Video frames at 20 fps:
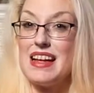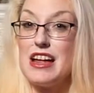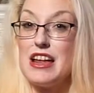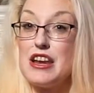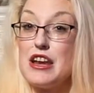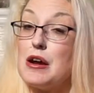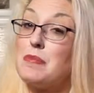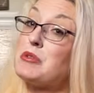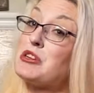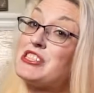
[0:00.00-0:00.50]

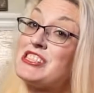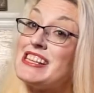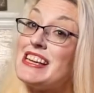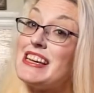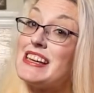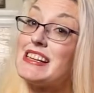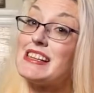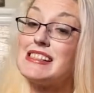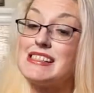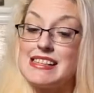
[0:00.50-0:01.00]
Number
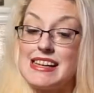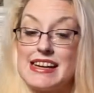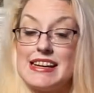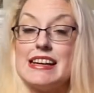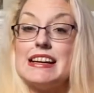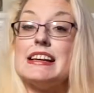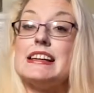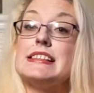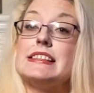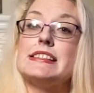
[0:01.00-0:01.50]
6
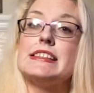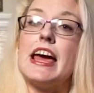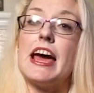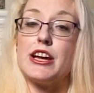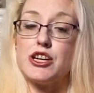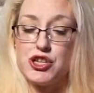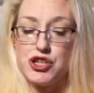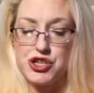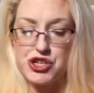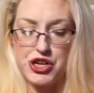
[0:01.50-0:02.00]
is
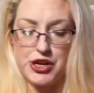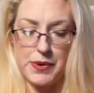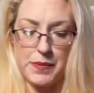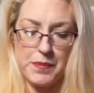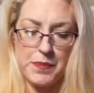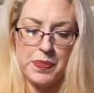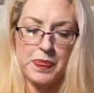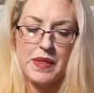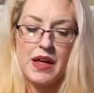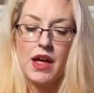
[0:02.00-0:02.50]
texture.
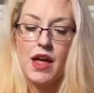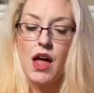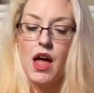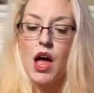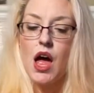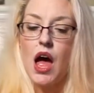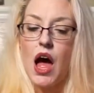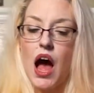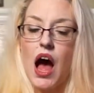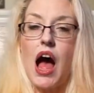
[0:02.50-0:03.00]

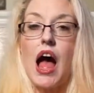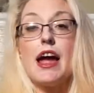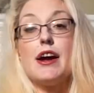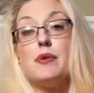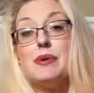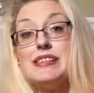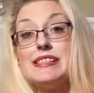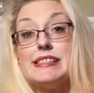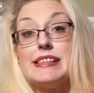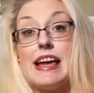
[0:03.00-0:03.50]
I
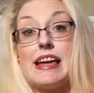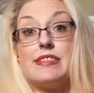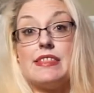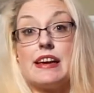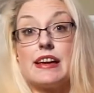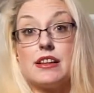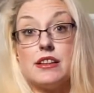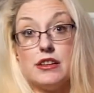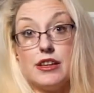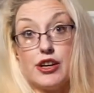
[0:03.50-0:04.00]
always say
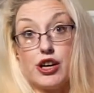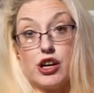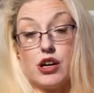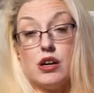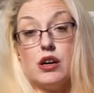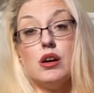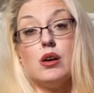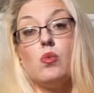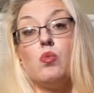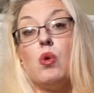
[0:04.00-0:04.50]
that
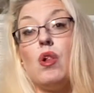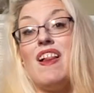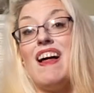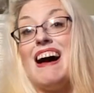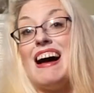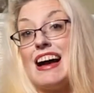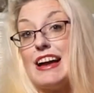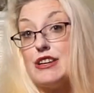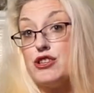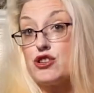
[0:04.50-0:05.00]
glitter will
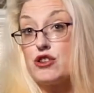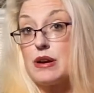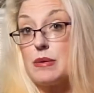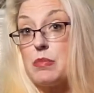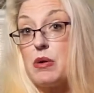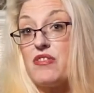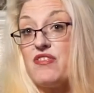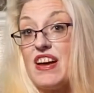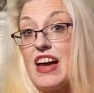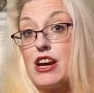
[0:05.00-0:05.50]
hide your
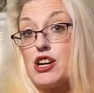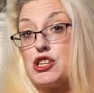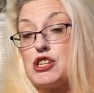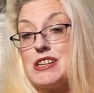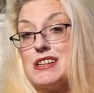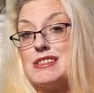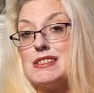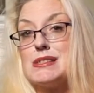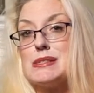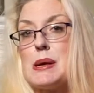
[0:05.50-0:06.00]

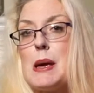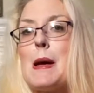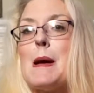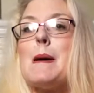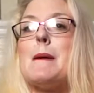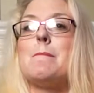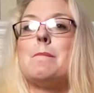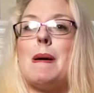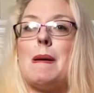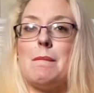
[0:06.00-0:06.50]
imperfections,
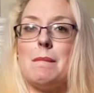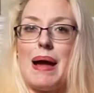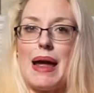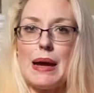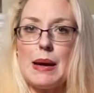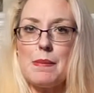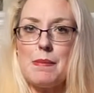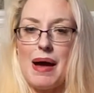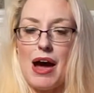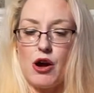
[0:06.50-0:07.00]
but
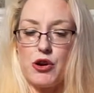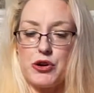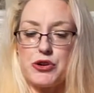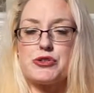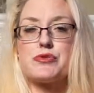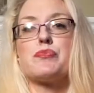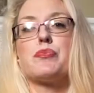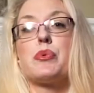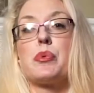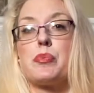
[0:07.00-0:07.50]
mica
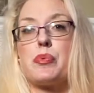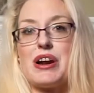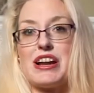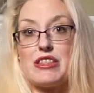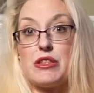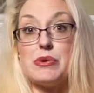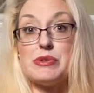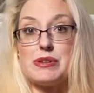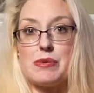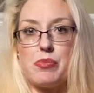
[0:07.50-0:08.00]
powders will bring
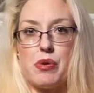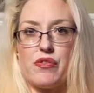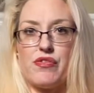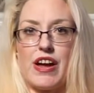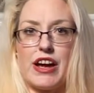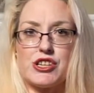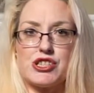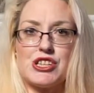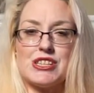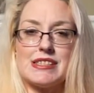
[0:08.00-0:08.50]
those
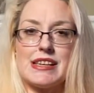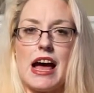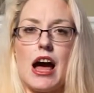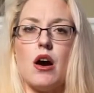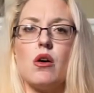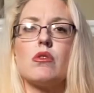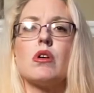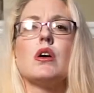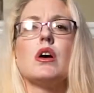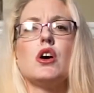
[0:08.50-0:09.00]
imperfections
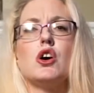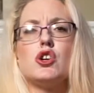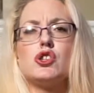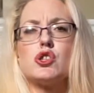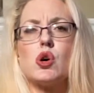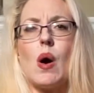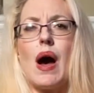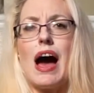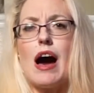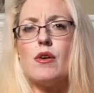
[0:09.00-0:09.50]
out.
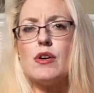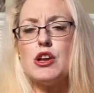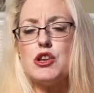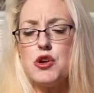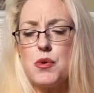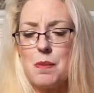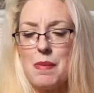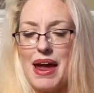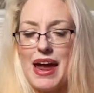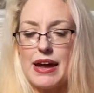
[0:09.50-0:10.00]
So how can
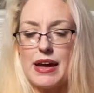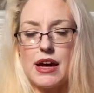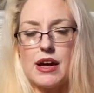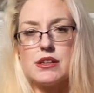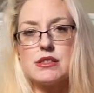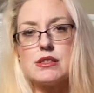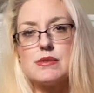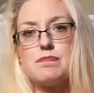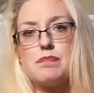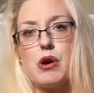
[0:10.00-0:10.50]
you make a
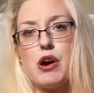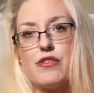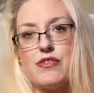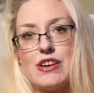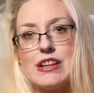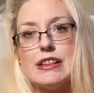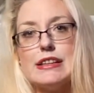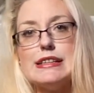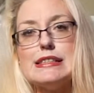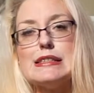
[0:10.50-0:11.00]

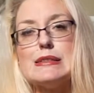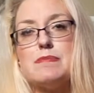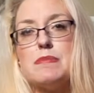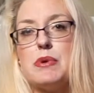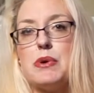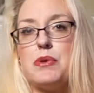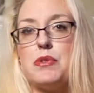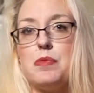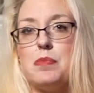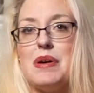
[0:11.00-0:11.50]
perfectly
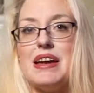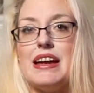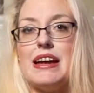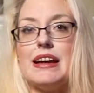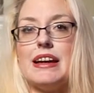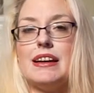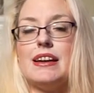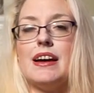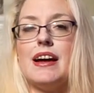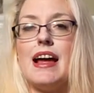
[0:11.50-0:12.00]
smooth
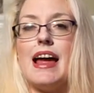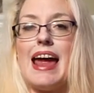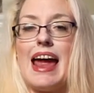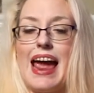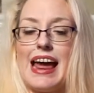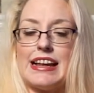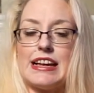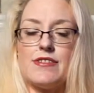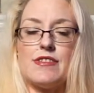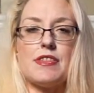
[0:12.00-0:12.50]
bead
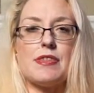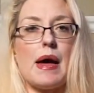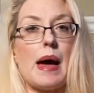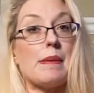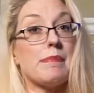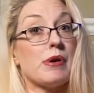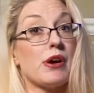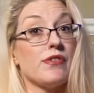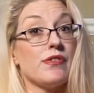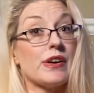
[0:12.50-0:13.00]
and give it
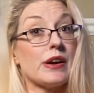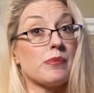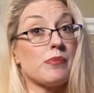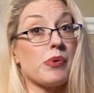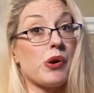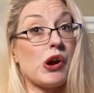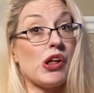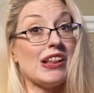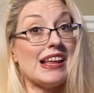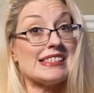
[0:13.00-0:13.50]
that perfect
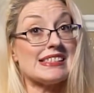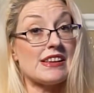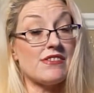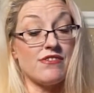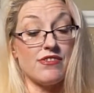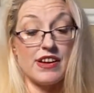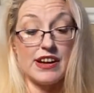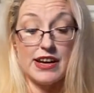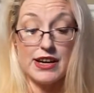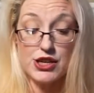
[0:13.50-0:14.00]
pearlescent
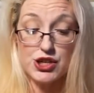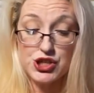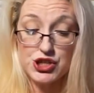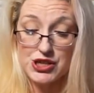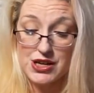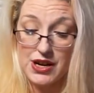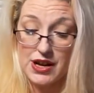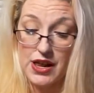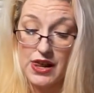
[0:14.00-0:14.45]
finish?